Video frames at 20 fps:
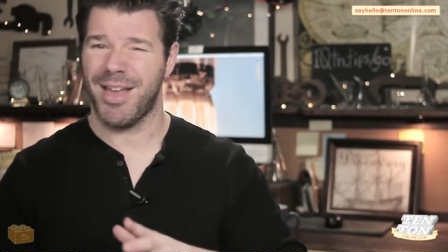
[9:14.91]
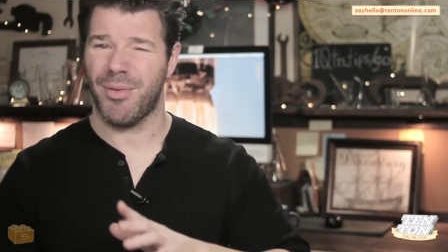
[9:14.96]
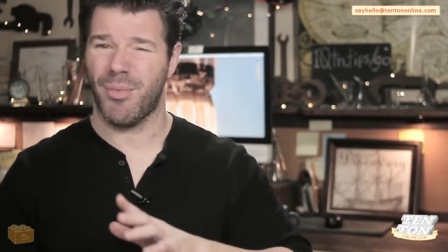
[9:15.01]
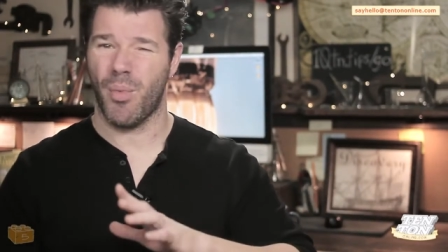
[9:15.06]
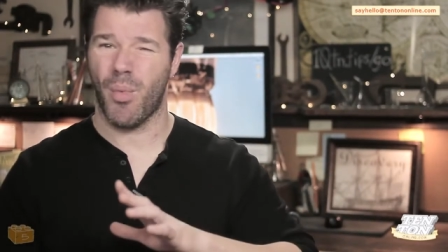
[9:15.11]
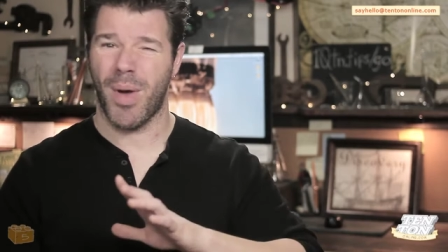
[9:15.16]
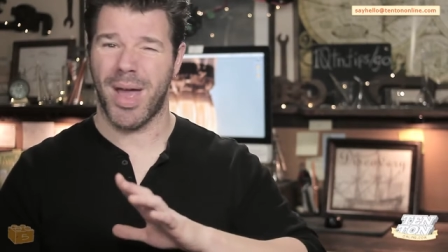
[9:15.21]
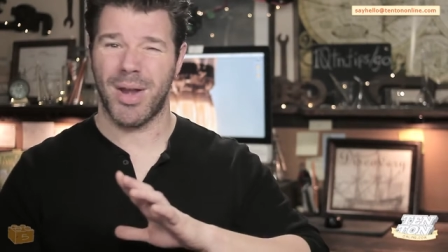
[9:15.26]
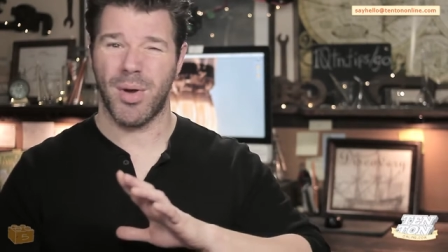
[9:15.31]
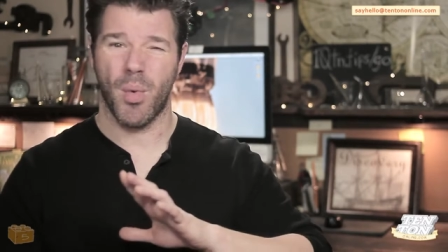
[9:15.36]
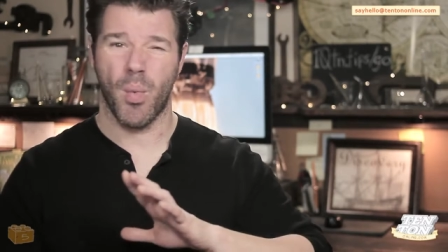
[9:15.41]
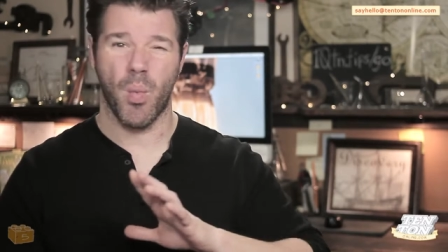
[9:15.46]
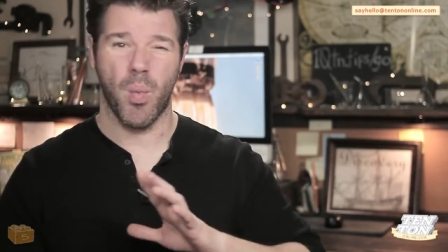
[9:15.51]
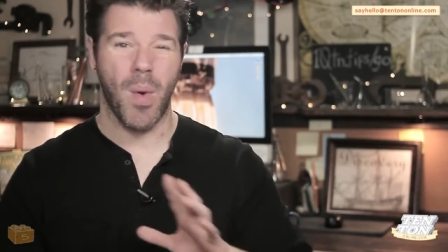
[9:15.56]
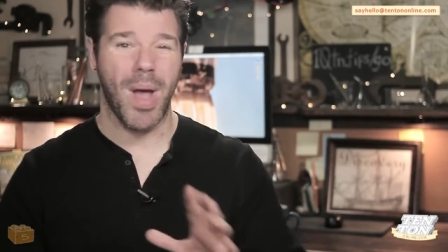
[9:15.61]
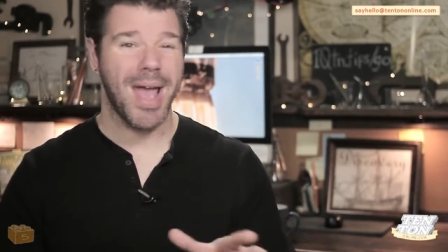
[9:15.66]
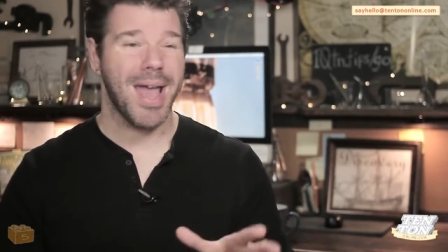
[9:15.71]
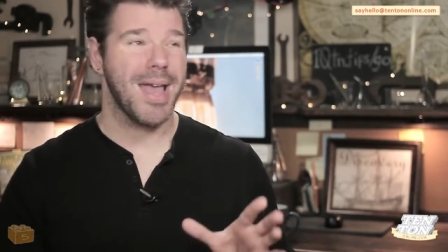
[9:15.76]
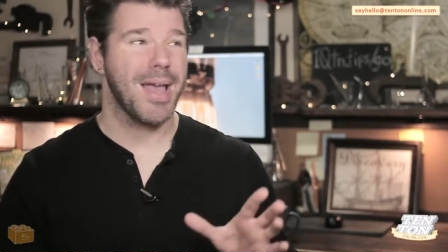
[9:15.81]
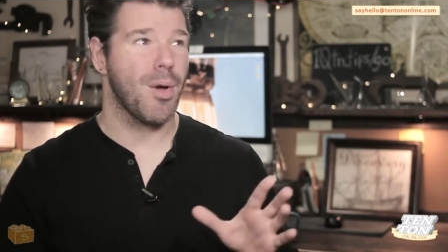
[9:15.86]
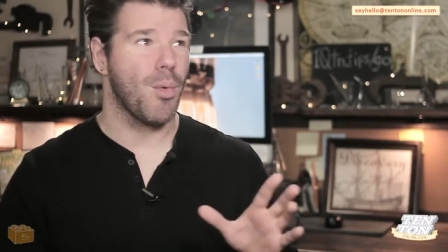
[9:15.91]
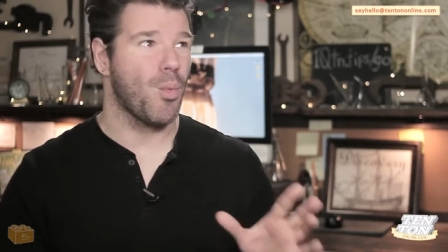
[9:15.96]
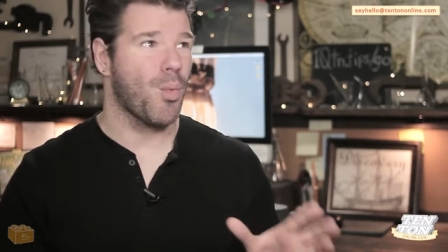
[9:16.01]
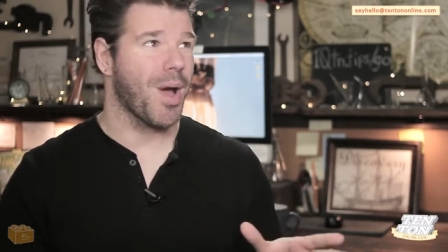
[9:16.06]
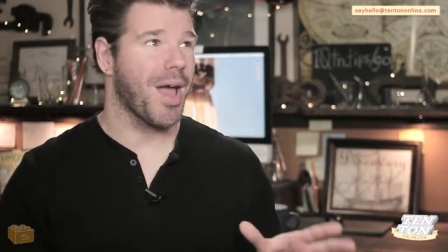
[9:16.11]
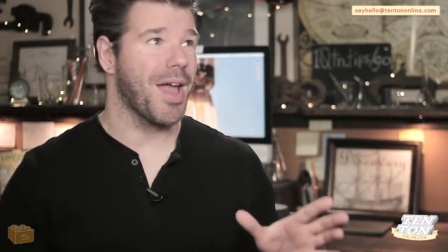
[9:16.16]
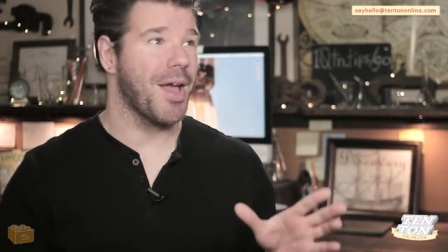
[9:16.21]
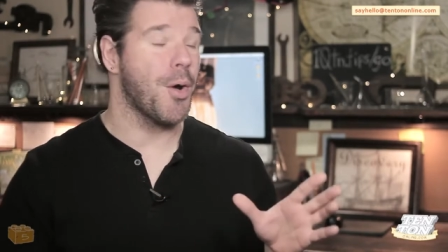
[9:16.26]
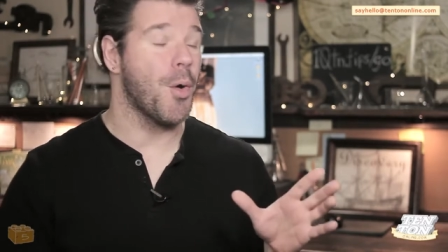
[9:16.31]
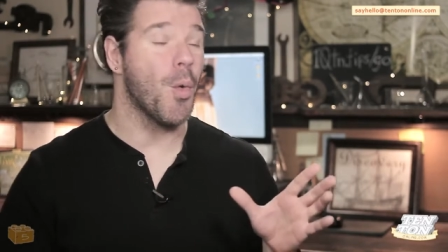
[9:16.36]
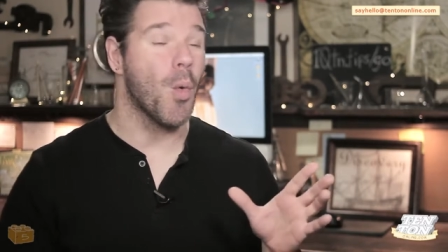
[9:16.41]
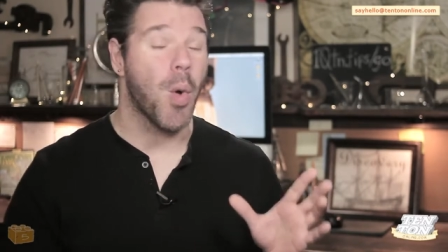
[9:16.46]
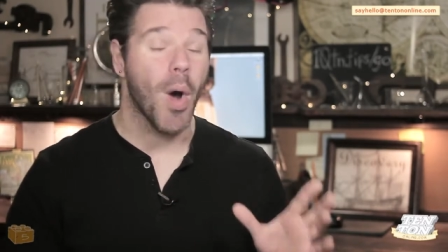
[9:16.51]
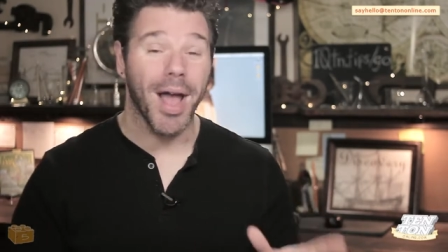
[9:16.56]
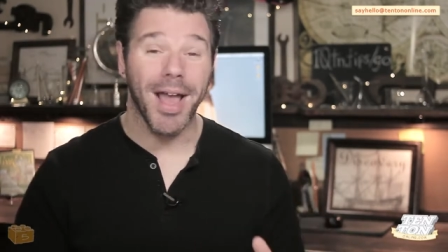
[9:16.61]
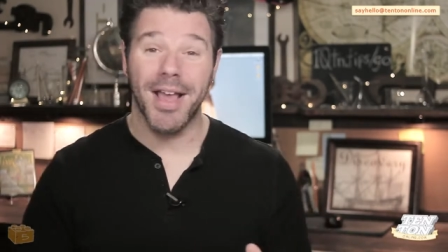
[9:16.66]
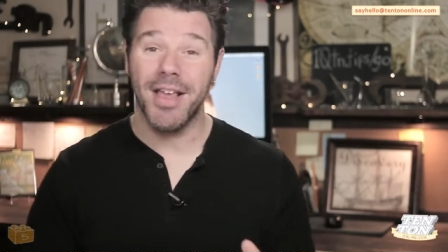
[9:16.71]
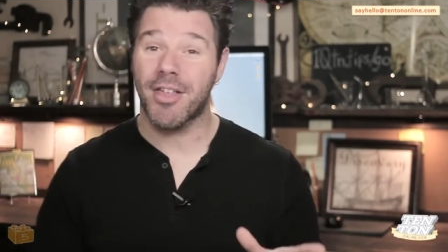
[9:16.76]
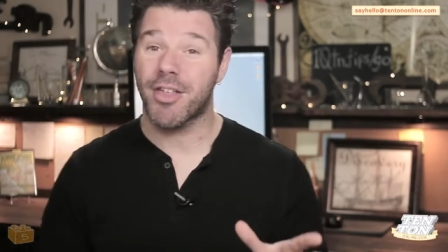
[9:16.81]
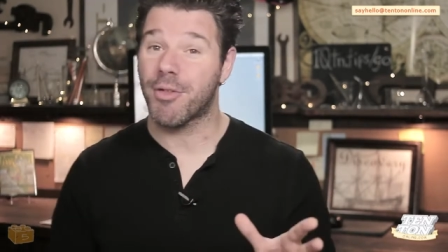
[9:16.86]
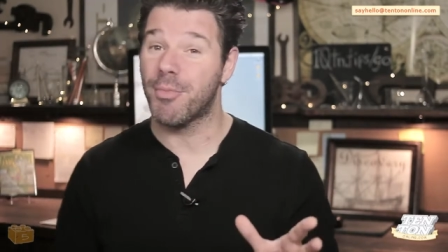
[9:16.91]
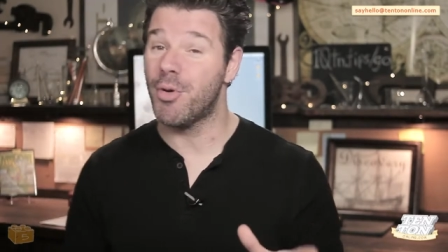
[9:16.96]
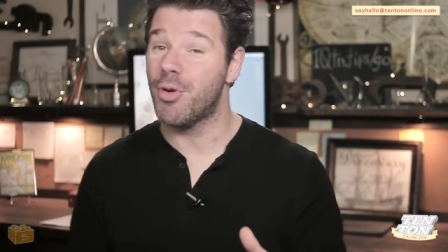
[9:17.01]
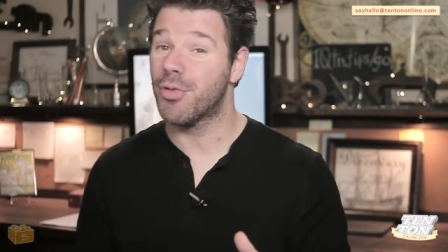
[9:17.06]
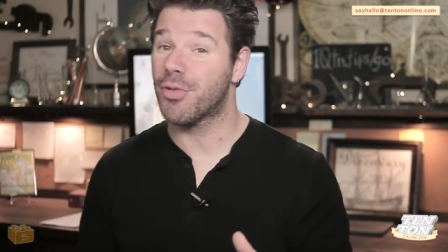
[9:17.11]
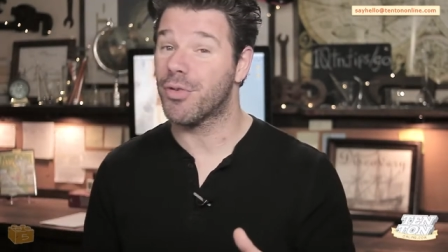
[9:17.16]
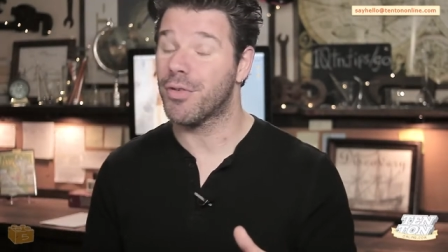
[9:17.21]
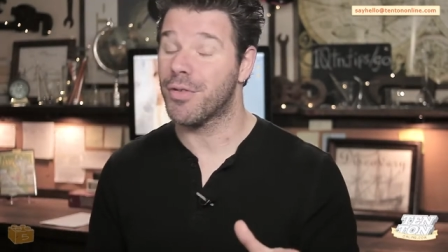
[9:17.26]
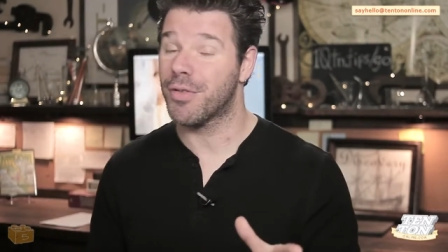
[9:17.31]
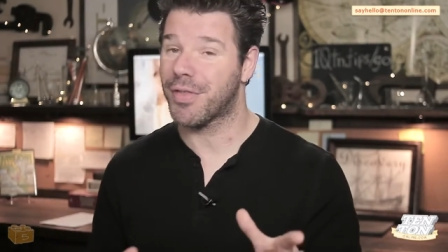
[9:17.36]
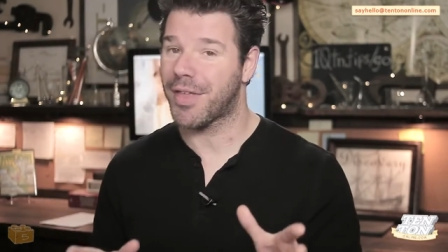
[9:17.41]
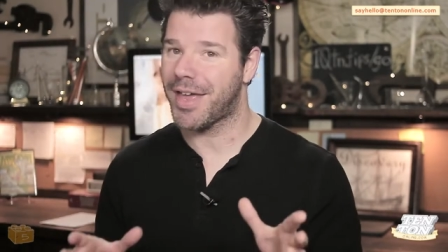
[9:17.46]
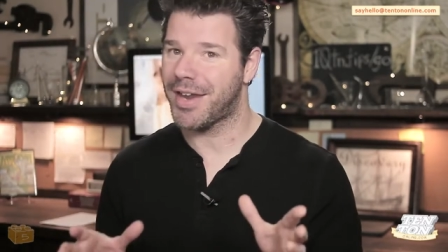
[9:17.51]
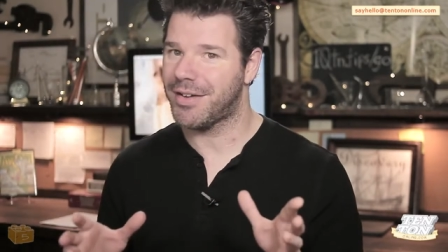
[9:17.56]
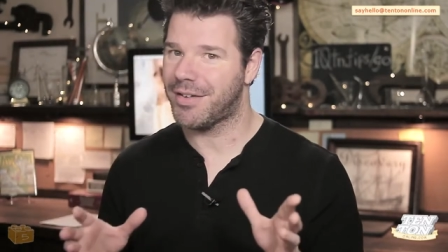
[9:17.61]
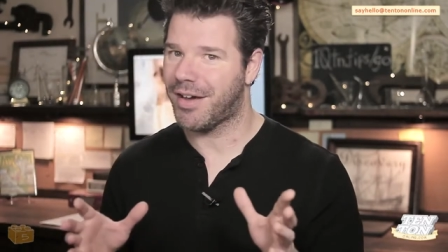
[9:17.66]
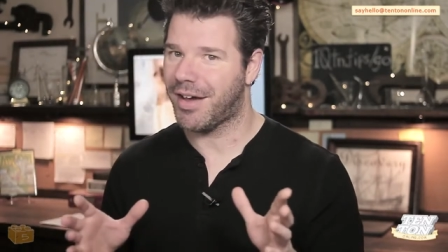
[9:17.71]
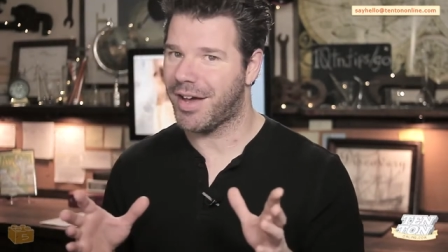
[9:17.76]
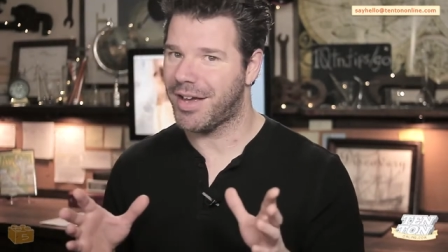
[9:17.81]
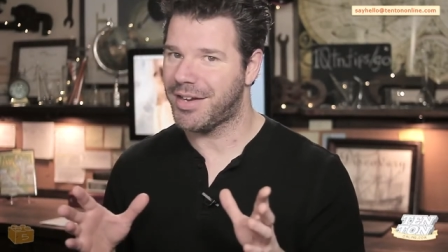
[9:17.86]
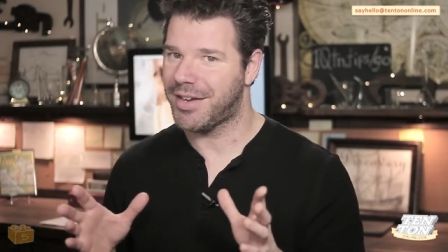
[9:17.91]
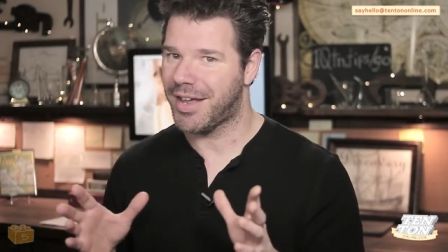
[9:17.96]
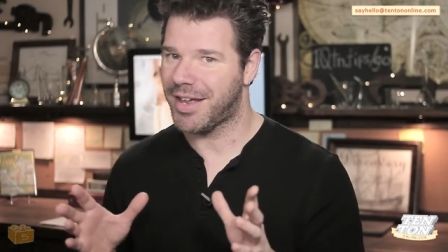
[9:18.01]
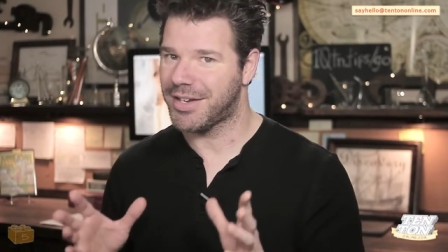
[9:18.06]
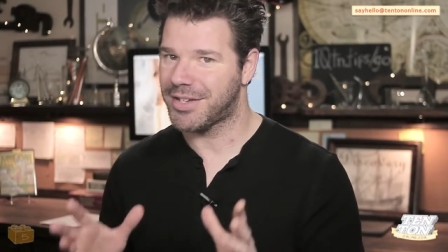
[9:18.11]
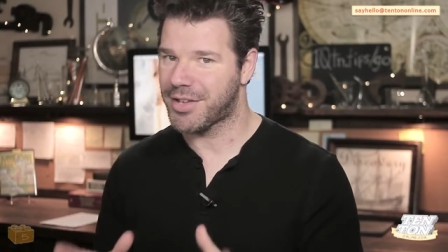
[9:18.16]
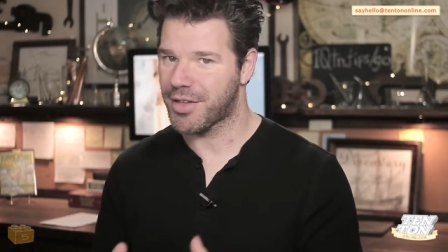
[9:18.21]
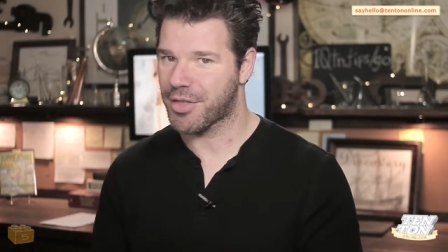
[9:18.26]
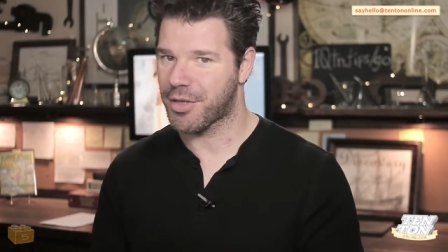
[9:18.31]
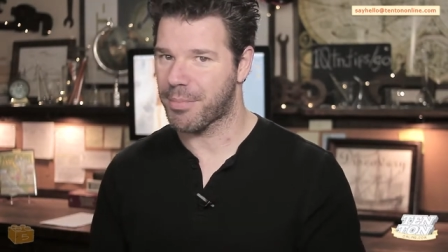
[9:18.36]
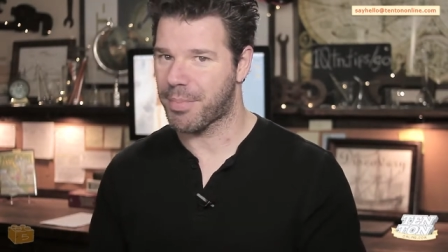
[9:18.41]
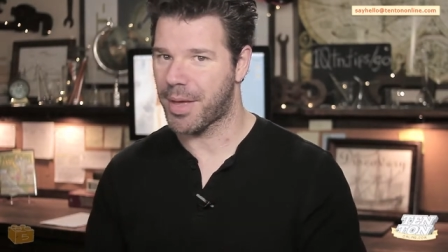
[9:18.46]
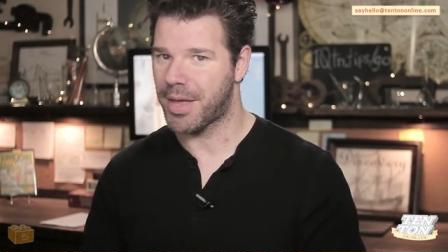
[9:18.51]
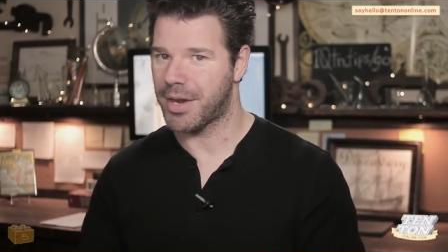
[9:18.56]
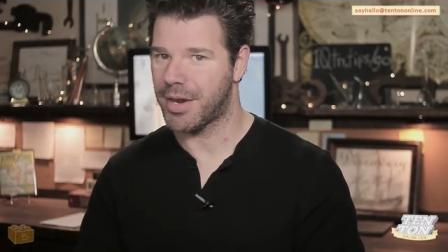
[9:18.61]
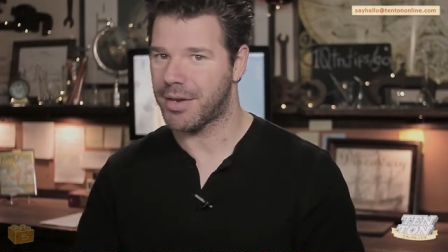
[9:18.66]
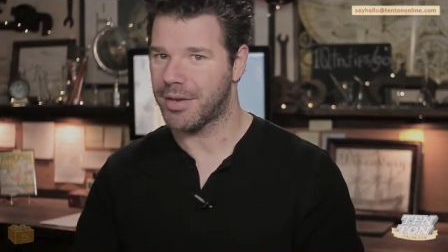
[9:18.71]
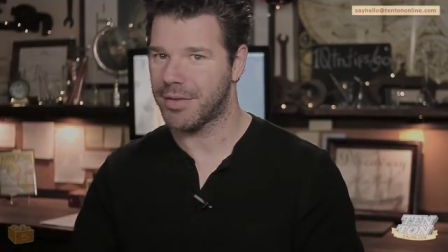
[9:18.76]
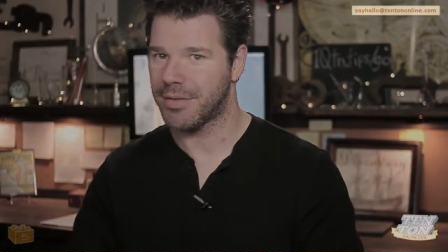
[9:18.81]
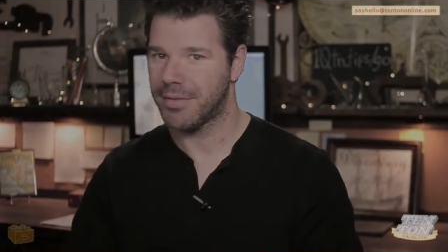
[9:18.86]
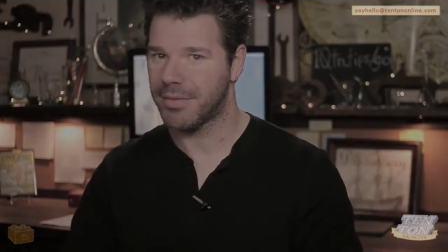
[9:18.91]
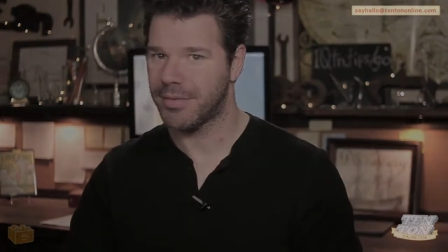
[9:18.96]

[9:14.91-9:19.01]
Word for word: It went way, way, way smoother than I'd anticipated.